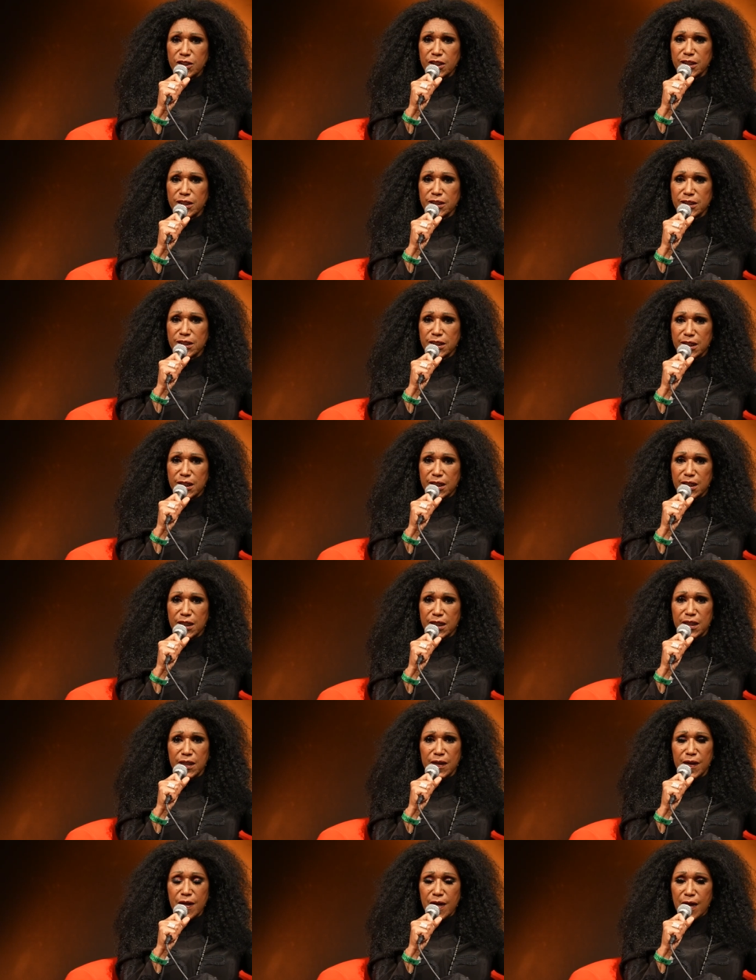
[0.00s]
Tennessee.
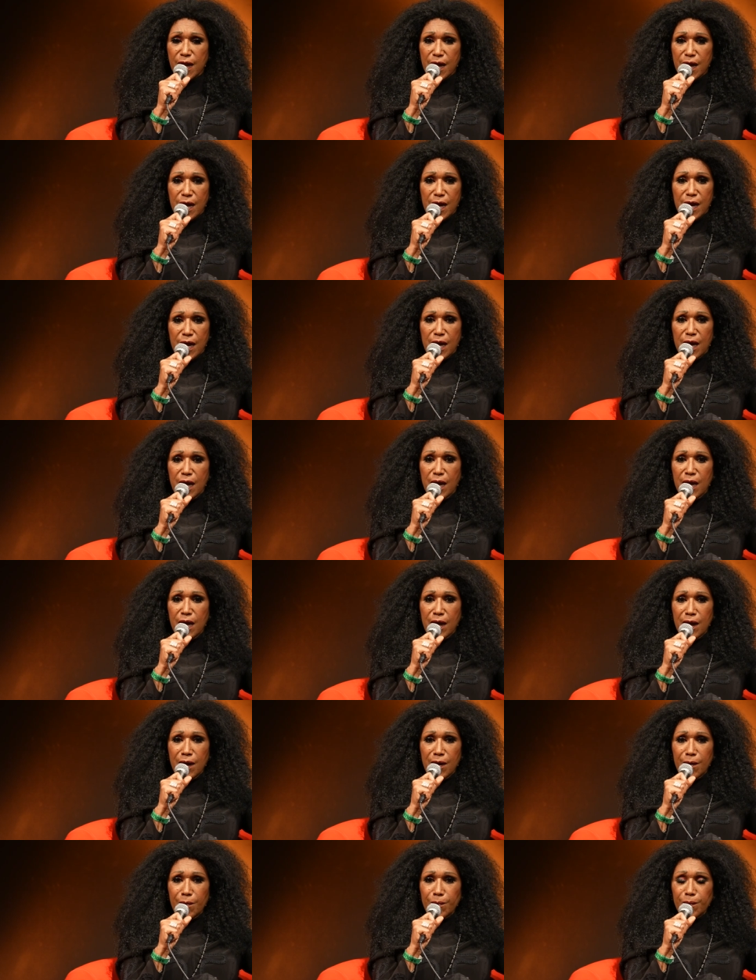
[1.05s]
And
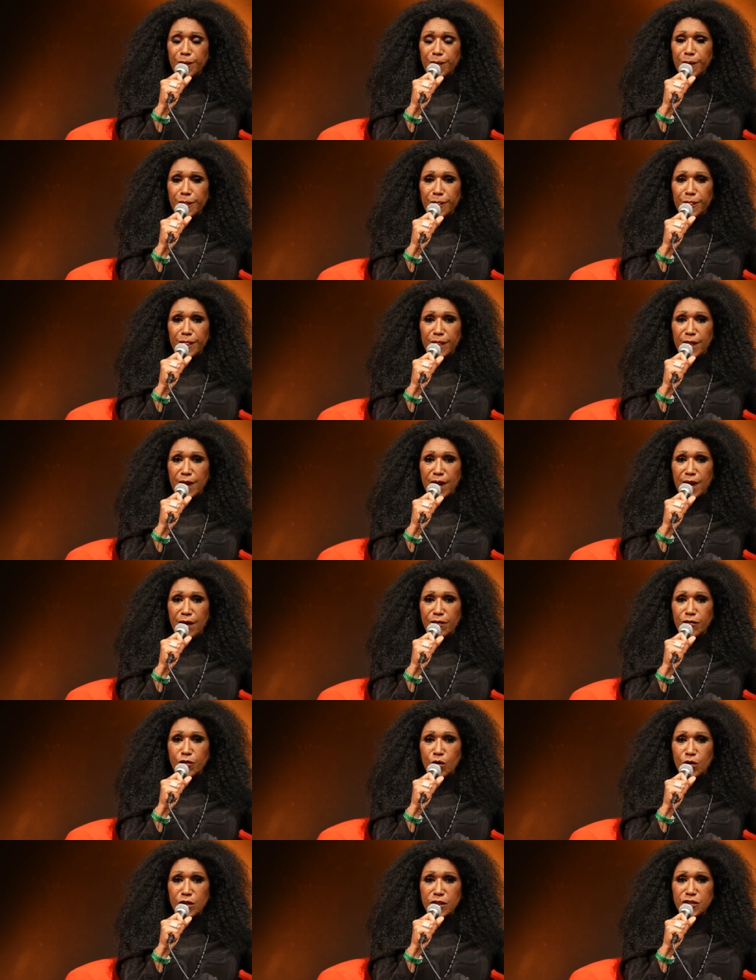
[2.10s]
um, of
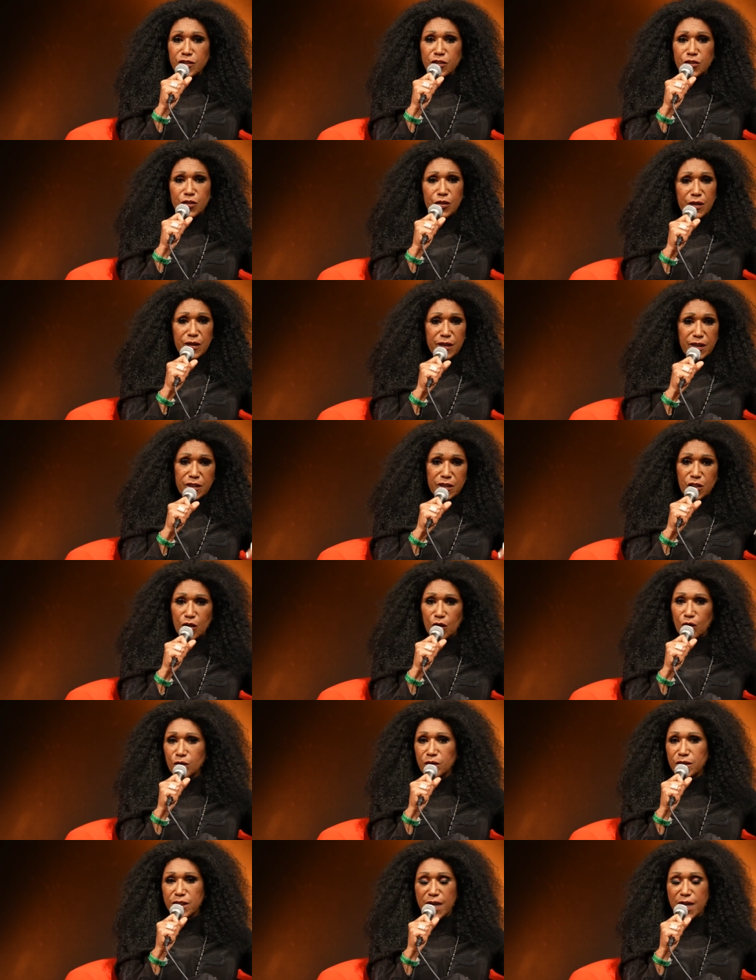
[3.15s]
course, during this whole